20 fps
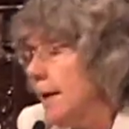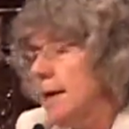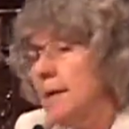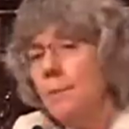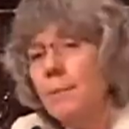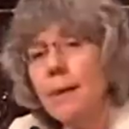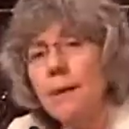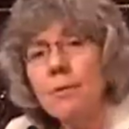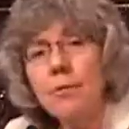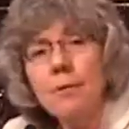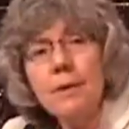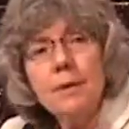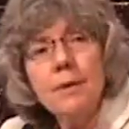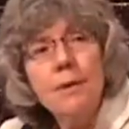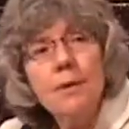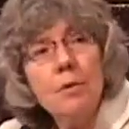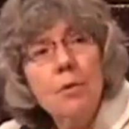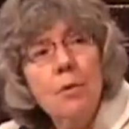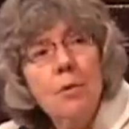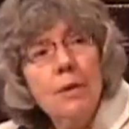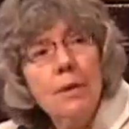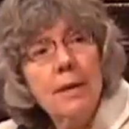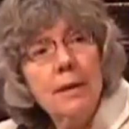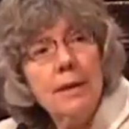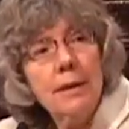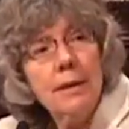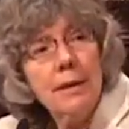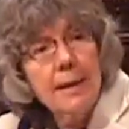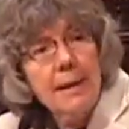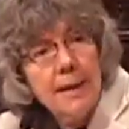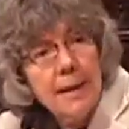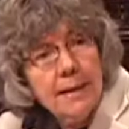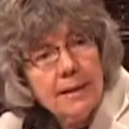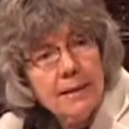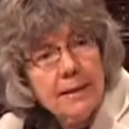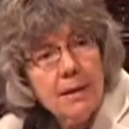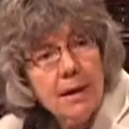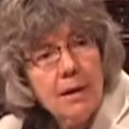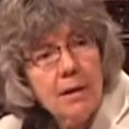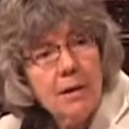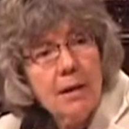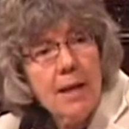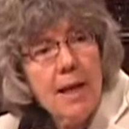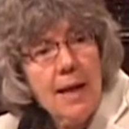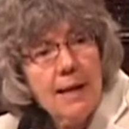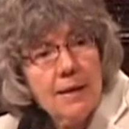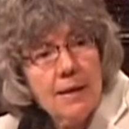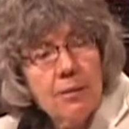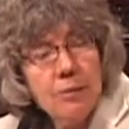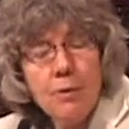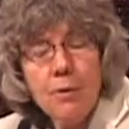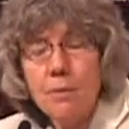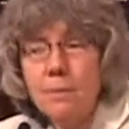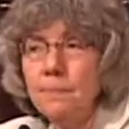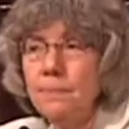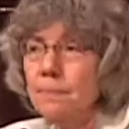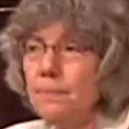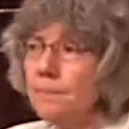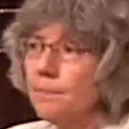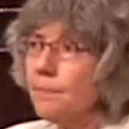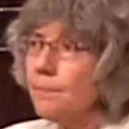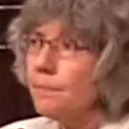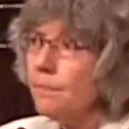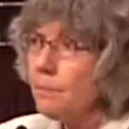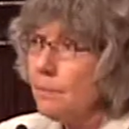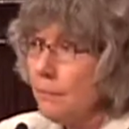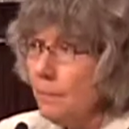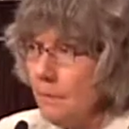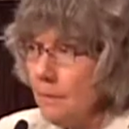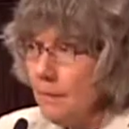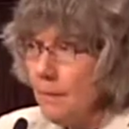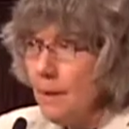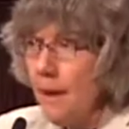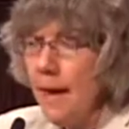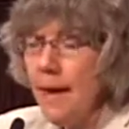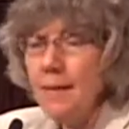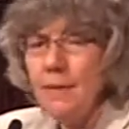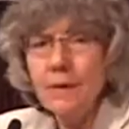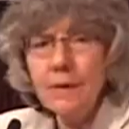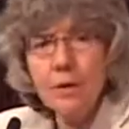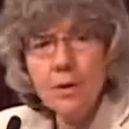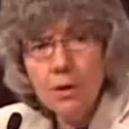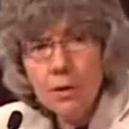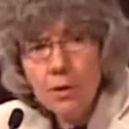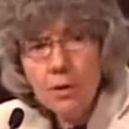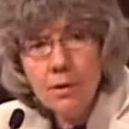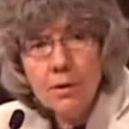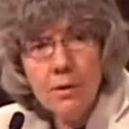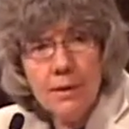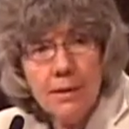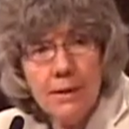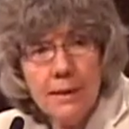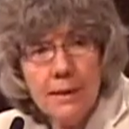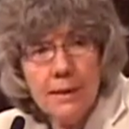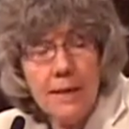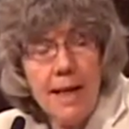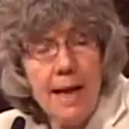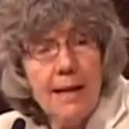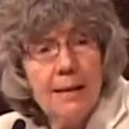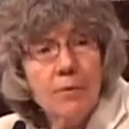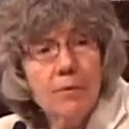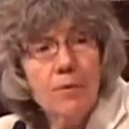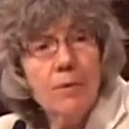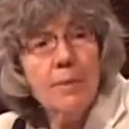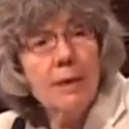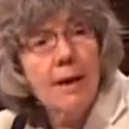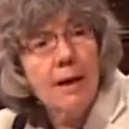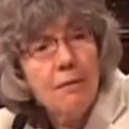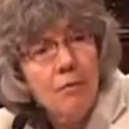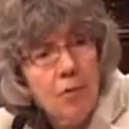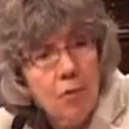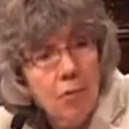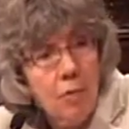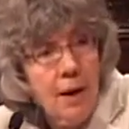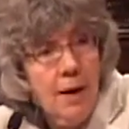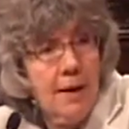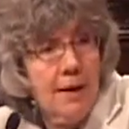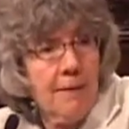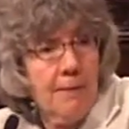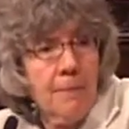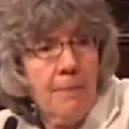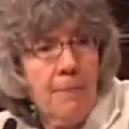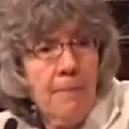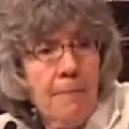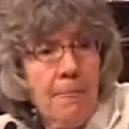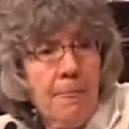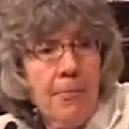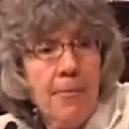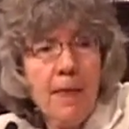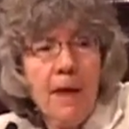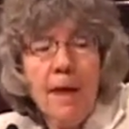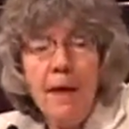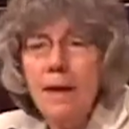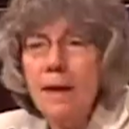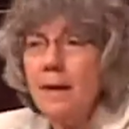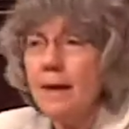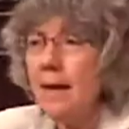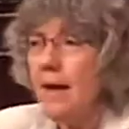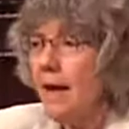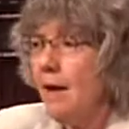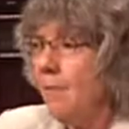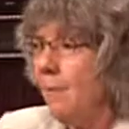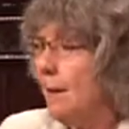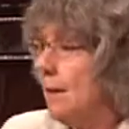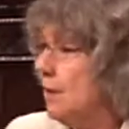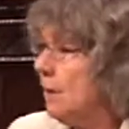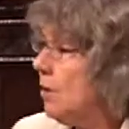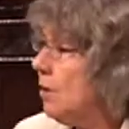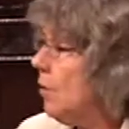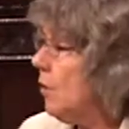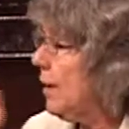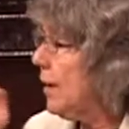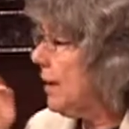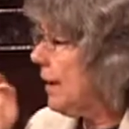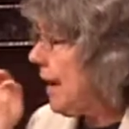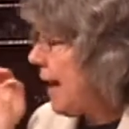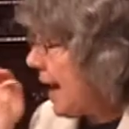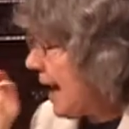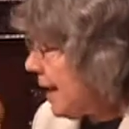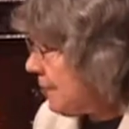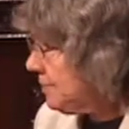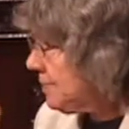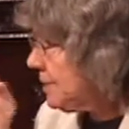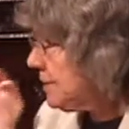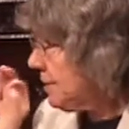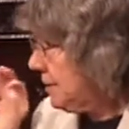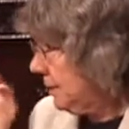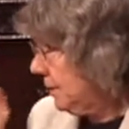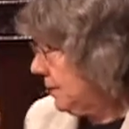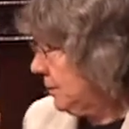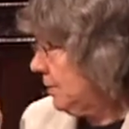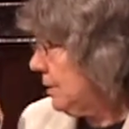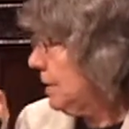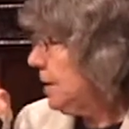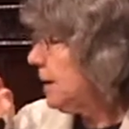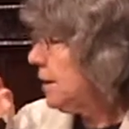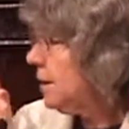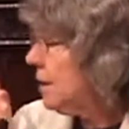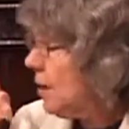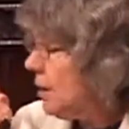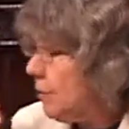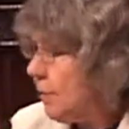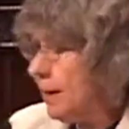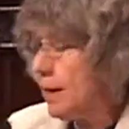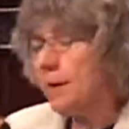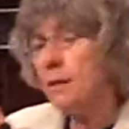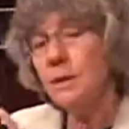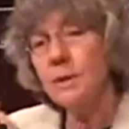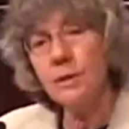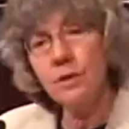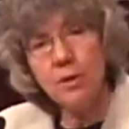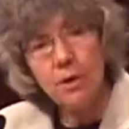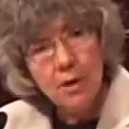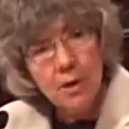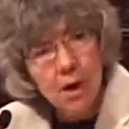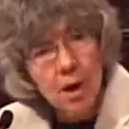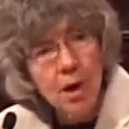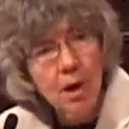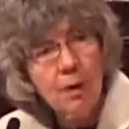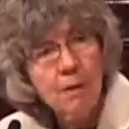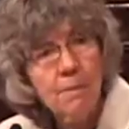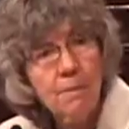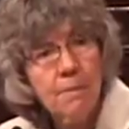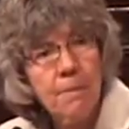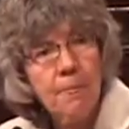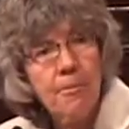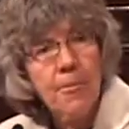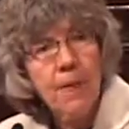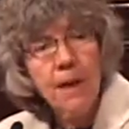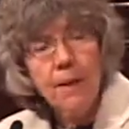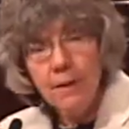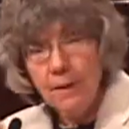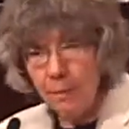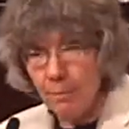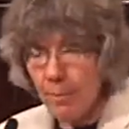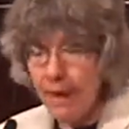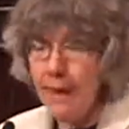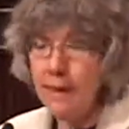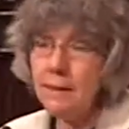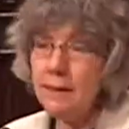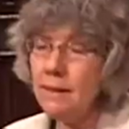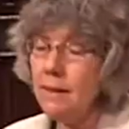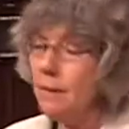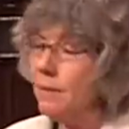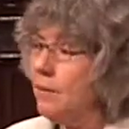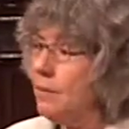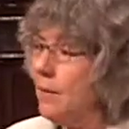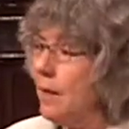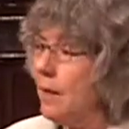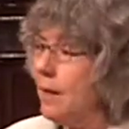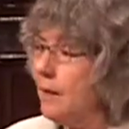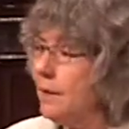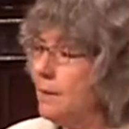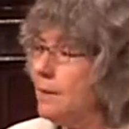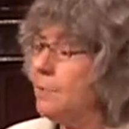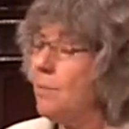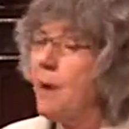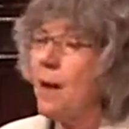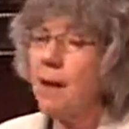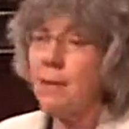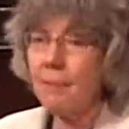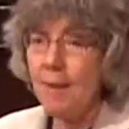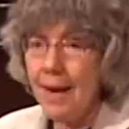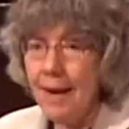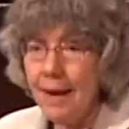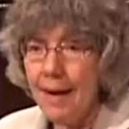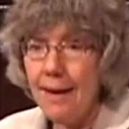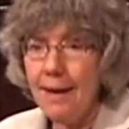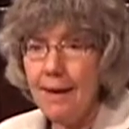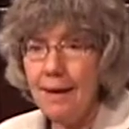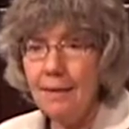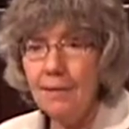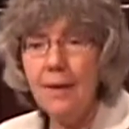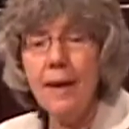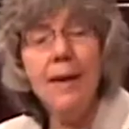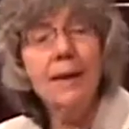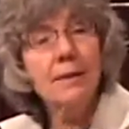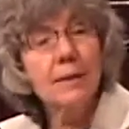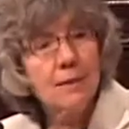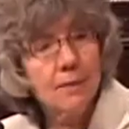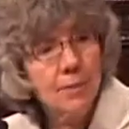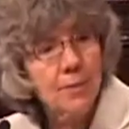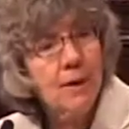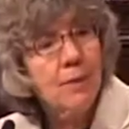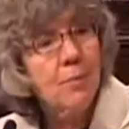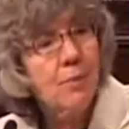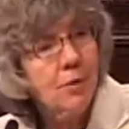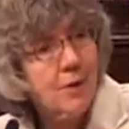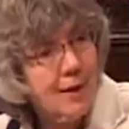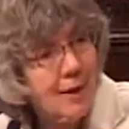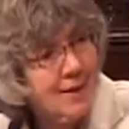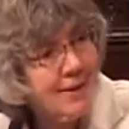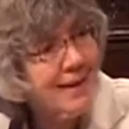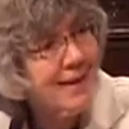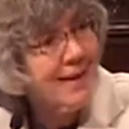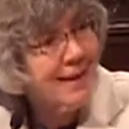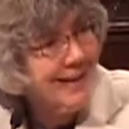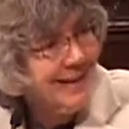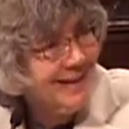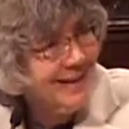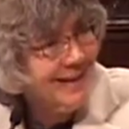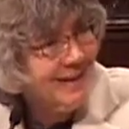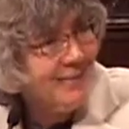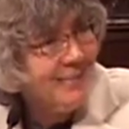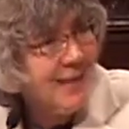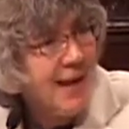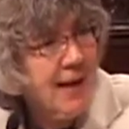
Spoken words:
elementary school in an ESL classroom, and the children in this classroom, level 1, came in knowing absolutely no English at all. The amazing thing is, by May, they could speak pretty good English.